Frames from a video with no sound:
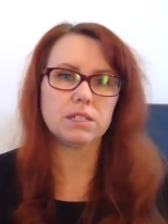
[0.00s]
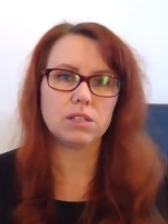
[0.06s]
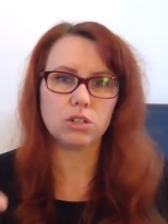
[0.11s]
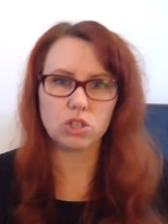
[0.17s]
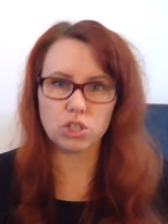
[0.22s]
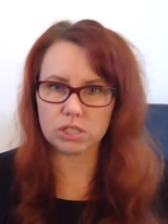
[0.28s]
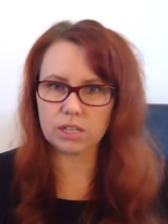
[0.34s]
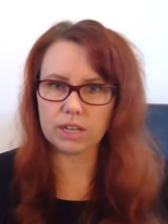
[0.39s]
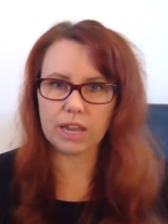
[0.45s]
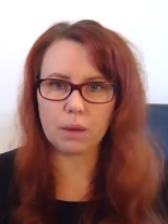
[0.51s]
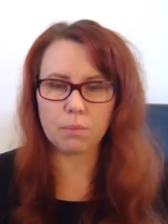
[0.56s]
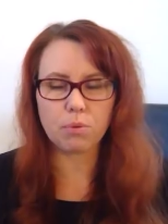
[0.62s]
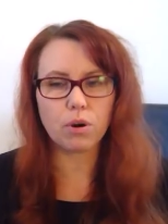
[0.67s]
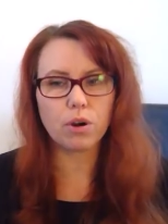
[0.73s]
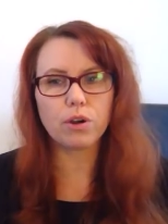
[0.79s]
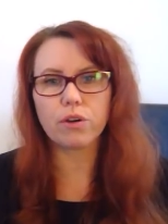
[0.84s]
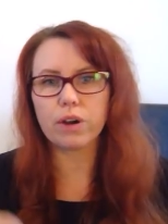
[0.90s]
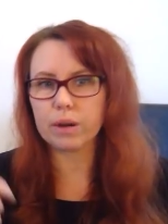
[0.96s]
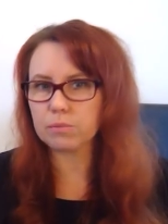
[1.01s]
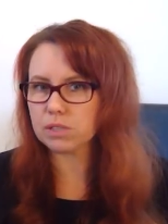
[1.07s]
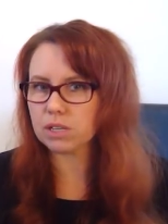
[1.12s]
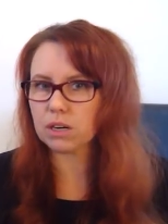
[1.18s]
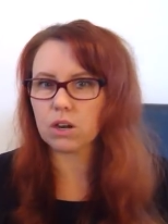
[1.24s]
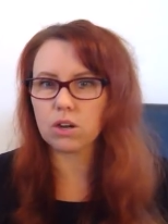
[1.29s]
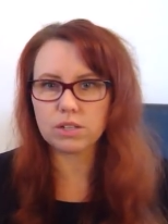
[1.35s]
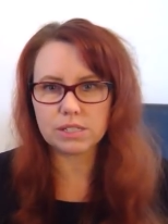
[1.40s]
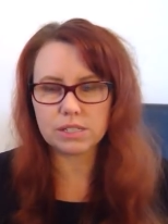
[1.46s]
So just like our programs
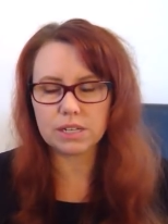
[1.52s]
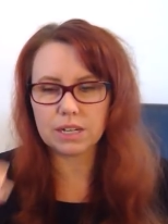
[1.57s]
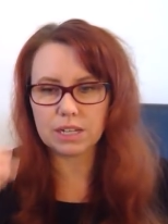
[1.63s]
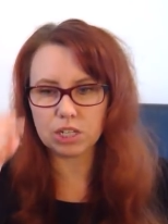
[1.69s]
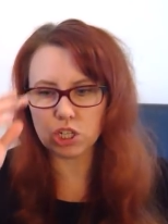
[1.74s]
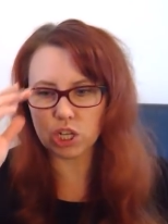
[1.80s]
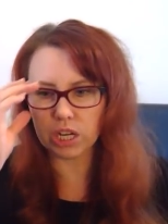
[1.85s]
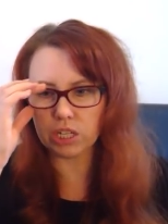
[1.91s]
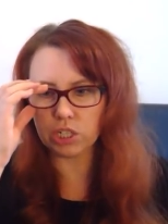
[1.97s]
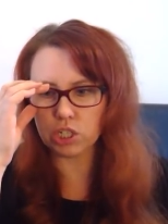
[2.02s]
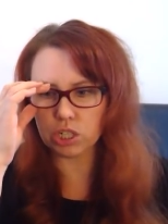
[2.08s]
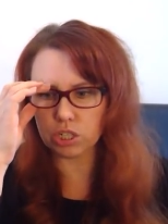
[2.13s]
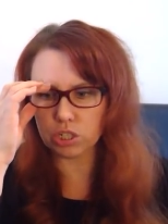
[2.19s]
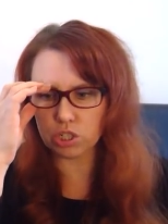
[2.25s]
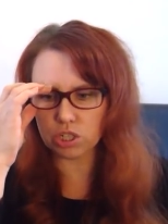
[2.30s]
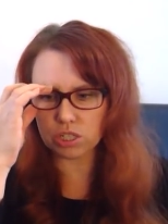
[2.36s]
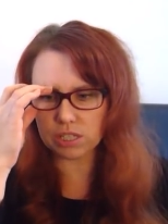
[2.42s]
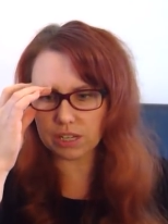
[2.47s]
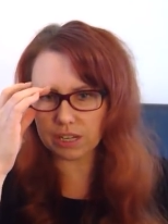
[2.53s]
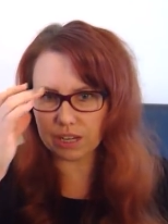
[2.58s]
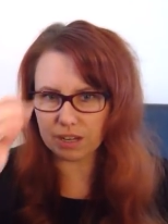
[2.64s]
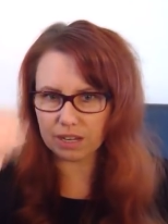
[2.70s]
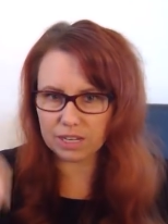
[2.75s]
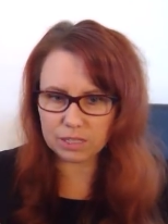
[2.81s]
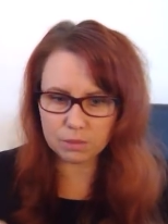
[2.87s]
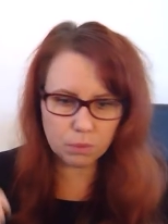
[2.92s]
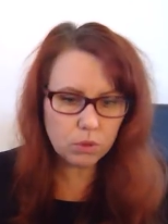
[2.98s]
that are constantly changing, just like our
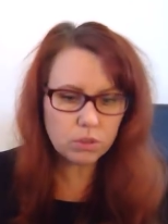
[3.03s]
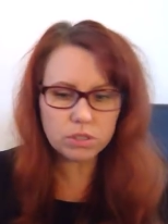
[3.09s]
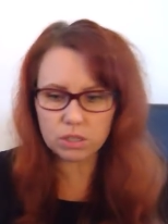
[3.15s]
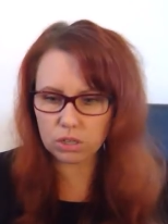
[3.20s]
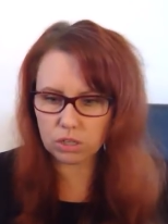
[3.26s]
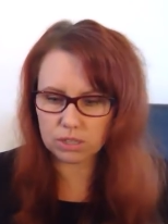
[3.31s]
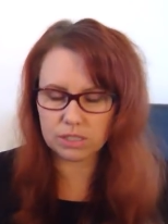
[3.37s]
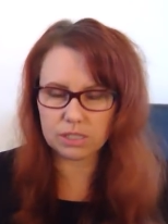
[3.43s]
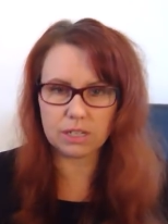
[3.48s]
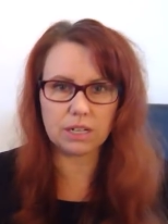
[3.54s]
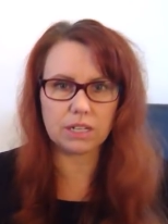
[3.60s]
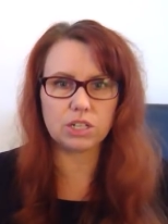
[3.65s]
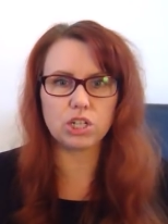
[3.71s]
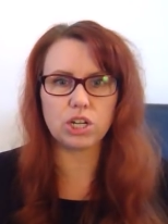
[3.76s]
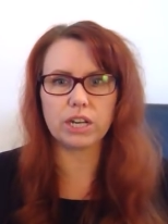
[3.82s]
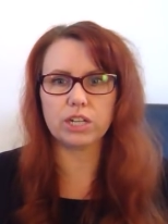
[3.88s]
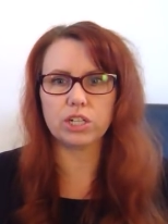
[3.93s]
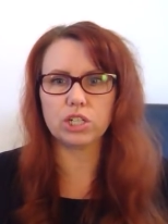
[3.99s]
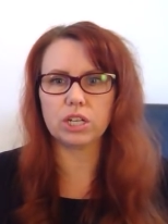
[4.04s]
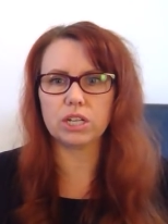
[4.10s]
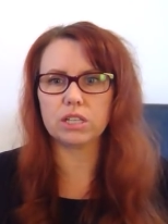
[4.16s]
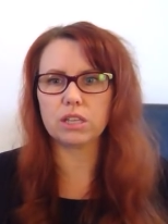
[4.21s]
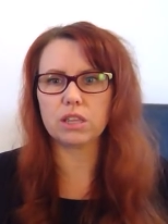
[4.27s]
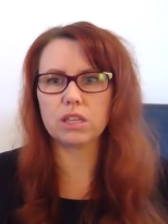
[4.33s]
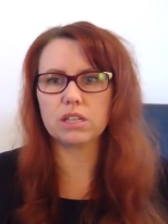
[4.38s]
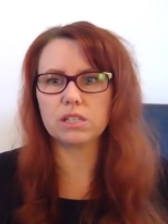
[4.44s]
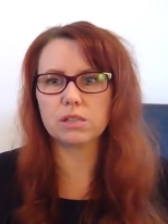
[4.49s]
kids' books are constantly changing
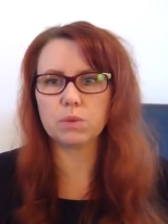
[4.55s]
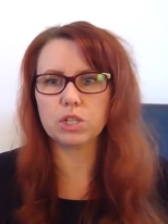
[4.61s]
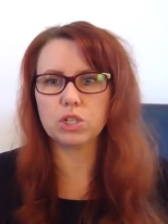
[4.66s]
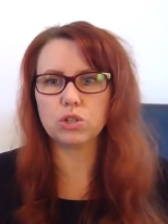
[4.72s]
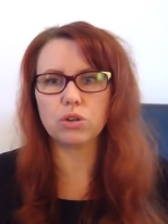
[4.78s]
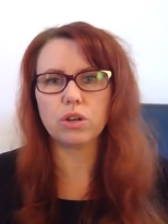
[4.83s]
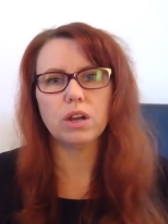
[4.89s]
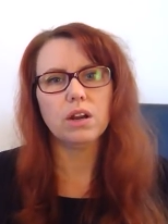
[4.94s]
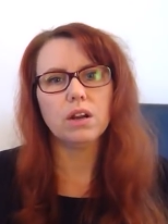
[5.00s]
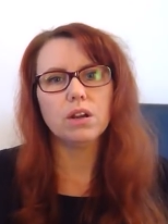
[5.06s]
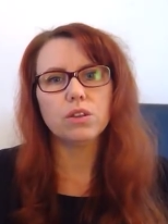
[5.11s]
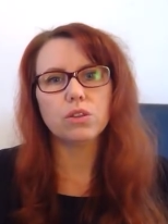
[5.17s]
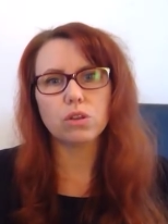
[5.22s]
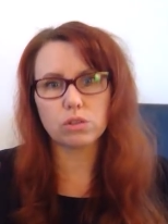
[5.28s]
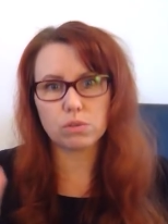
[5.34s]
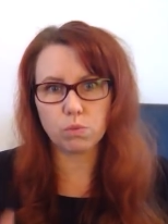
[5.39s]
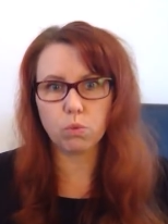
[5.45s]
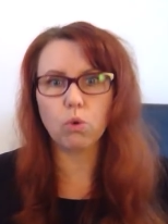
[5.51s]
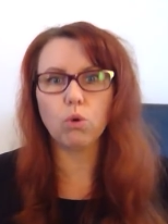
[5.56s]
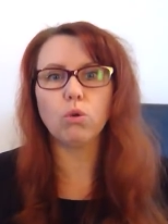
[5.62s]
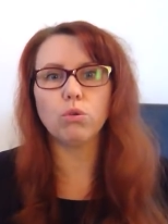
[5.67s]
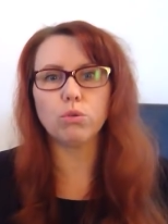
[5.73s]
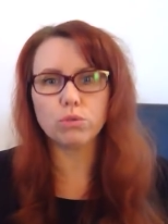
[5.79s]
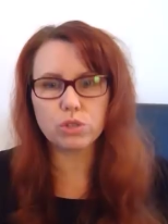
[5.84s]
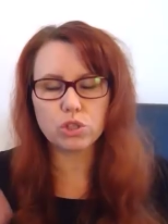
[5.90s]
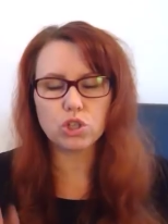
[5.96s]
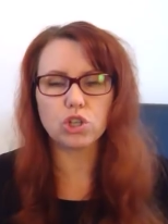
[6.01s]
and the things that we do, those
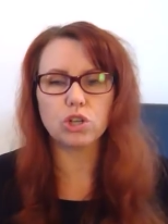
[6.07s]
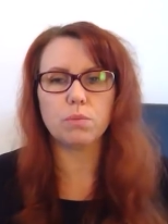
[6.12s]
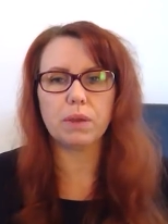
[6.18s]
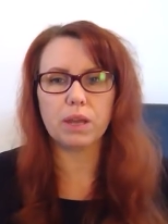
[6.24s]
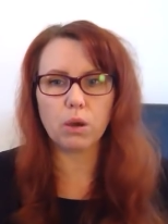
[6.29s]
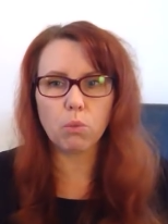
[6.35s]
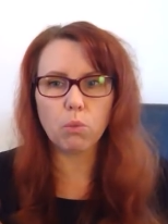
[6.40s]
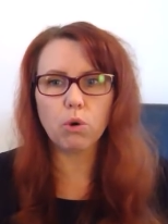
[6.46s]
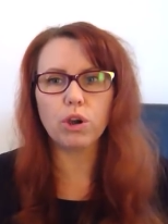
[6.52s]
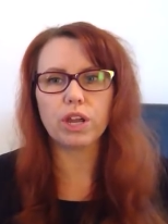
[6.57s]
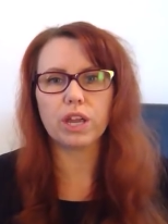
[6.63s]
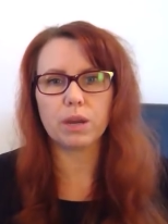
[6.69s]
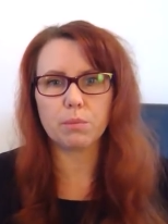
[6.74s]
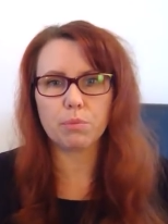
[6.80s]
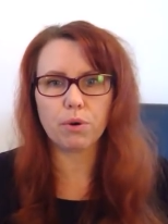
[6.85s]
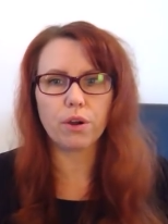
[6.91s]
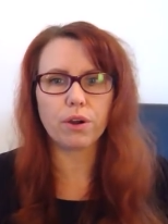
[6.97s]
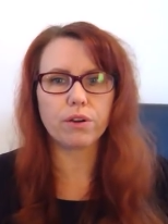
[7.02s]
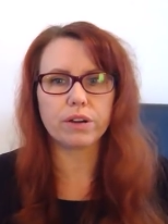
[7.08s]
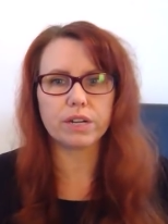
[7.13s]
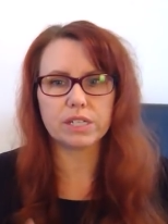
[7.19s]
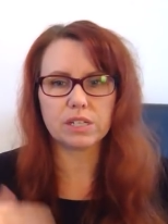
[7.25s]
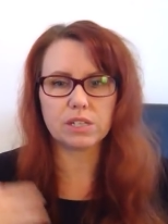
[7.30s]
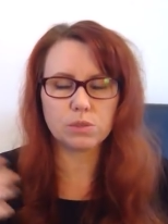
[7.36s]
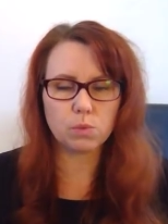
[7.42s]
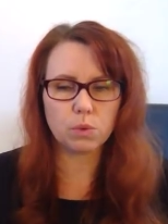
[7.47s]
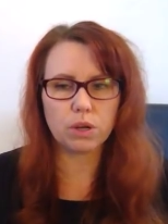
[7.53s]
walls should be a work in
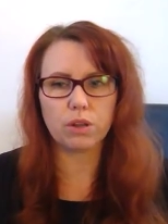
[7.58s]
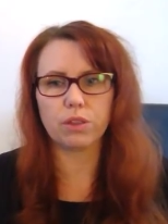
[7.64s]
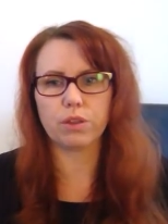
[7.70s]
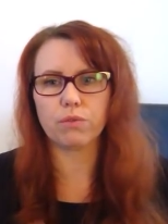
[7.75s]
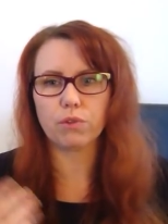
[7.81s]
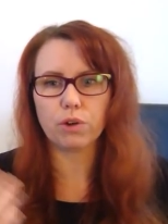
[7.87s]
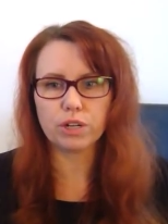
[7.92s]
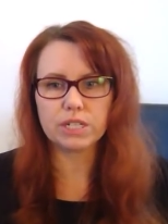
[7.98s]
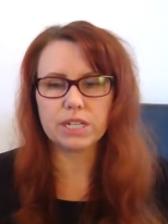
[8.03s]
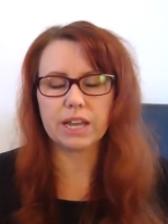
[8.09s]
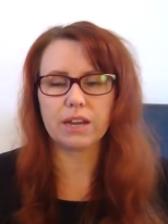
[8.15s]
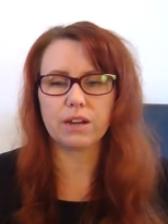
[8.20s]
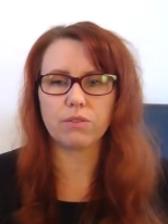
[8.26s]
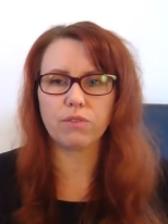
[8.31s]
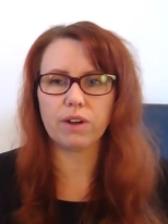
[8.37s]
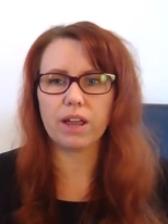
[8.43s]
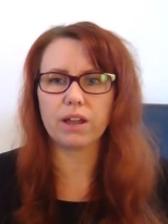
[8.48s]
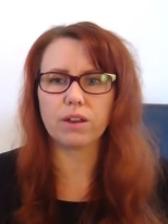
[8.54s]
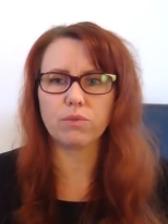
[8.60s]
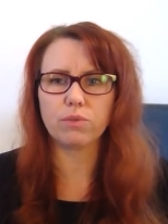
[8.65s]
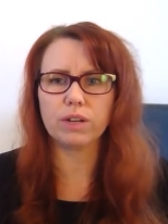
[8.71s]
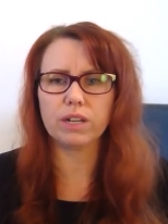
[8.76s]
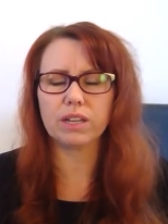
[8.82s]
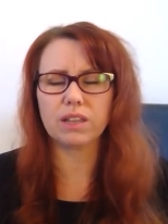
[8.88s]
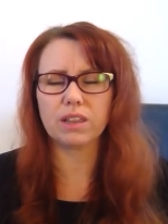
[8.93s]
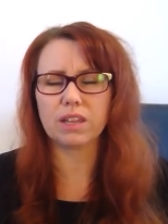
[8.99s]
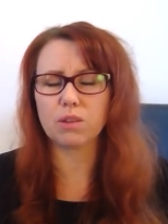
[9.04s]
progress as well that rotate around.
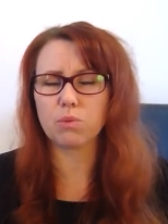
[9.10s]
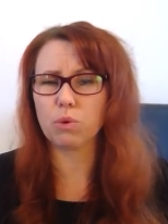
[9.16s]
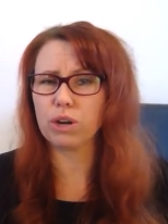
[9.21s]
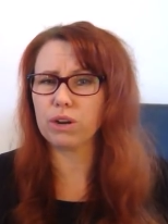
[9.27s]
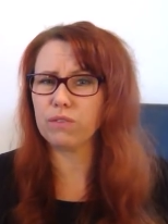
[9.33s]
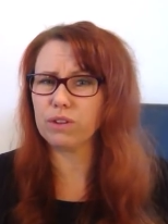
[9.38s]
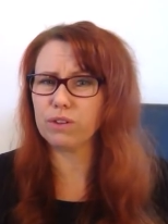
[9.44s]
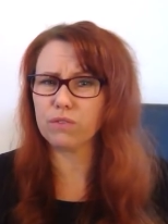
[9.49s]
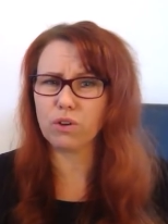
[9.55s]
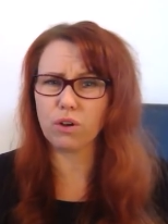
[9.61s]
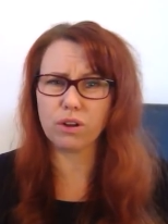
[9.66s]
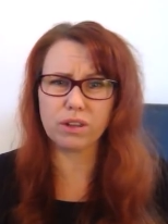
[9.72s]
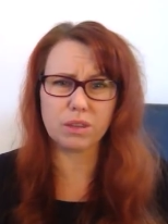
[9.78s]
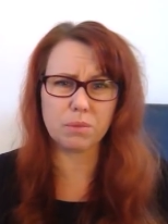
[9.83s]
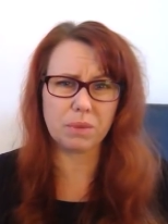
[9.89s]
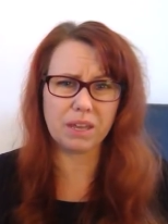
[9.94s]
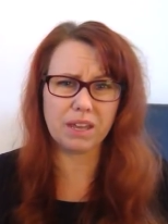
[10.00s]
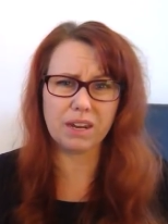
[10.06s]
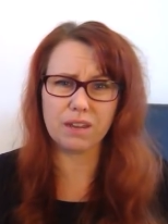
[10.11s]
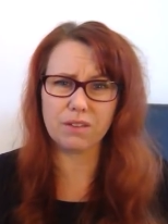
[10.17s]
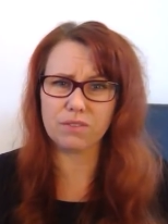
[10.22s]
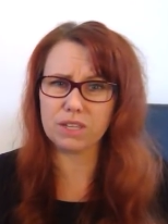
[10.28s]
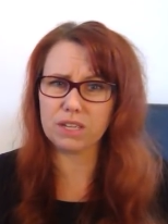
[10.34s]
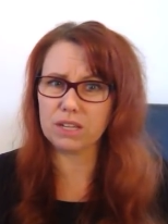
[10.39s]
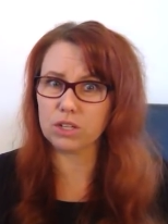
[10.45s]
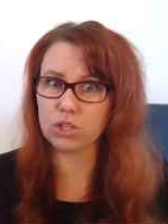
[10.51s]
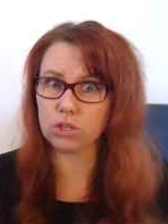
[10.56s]
Really, like whatever you've got at the beginning of
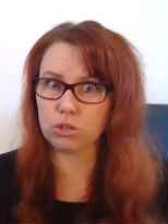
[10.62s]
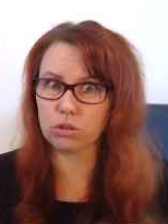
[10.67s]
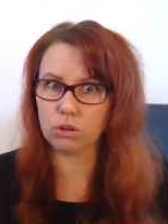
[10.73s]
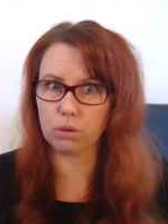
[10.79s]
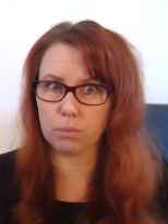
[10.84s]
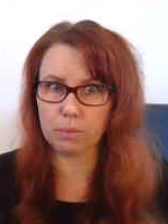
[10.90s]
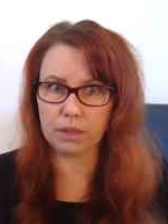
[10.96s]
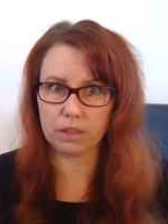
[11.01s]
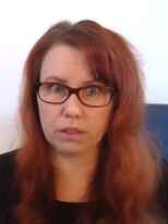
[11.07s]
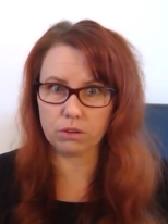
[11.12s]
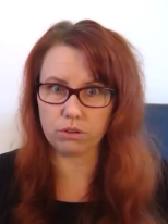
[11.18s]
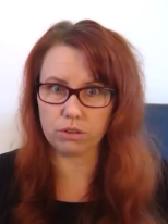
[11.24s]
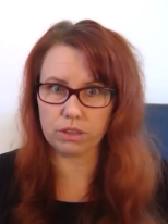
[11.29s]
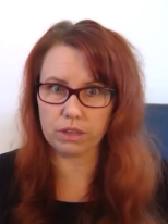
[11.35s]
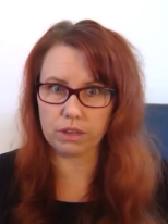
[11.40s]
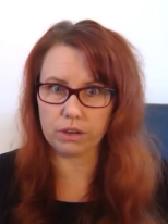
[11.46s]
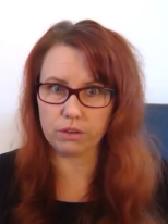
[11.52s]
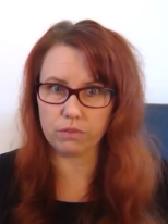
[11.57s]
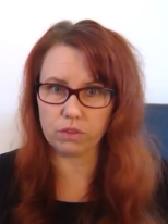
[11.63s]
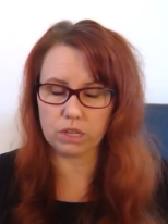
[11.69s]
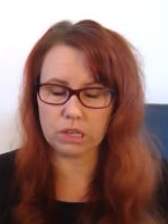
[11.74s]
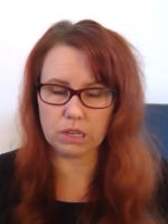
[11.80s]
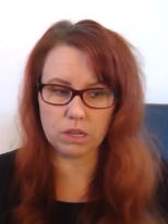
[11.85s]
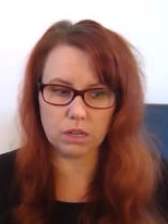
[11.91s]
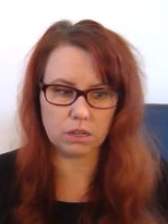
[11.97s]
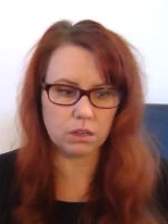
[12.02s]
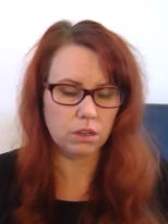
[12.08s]
the year should not be there at the end of the
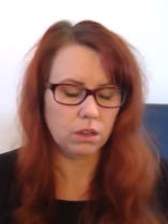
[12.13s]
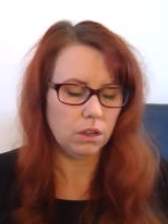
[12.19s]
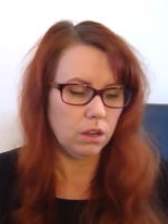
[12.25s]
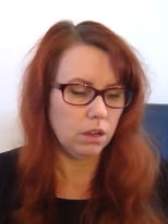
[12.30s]
year.